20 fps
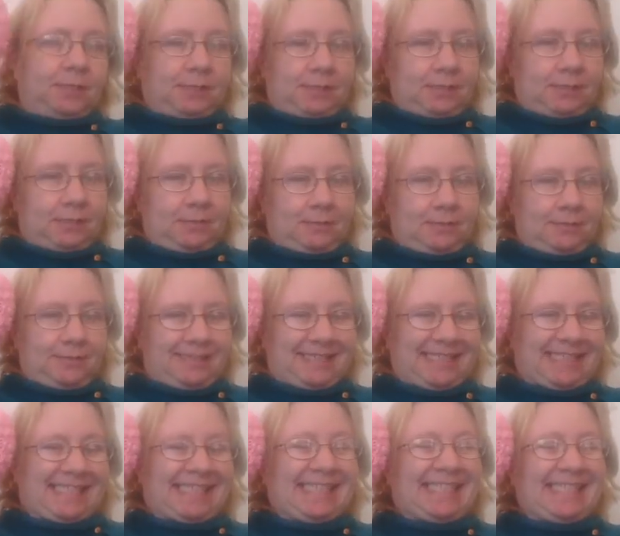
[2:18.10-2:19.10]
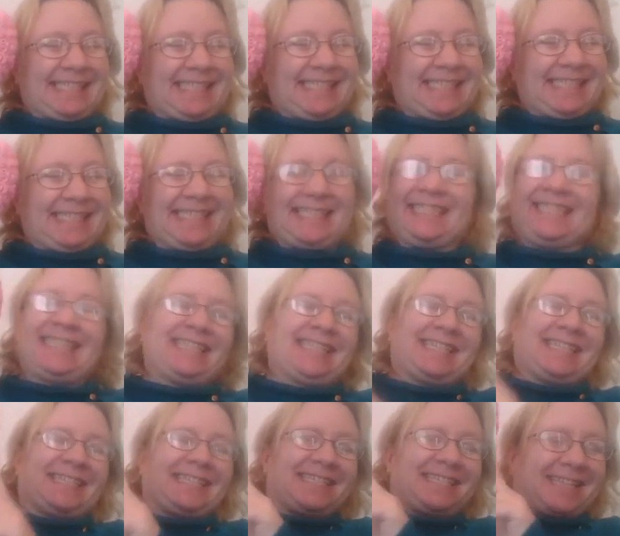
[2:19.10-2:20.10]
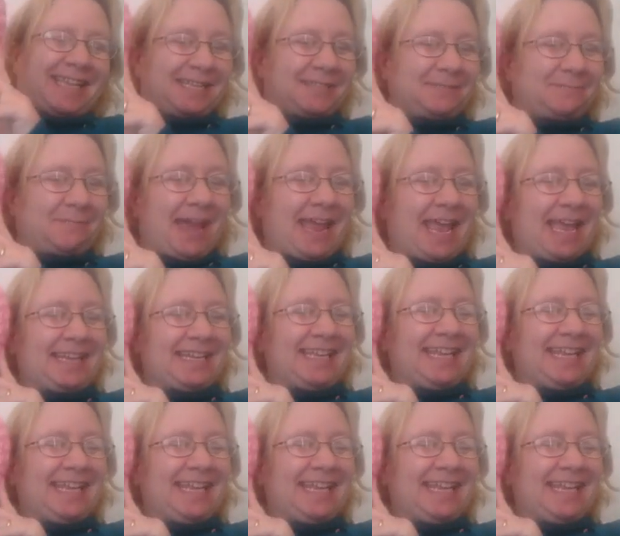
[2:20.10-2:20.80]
You see, side of my head.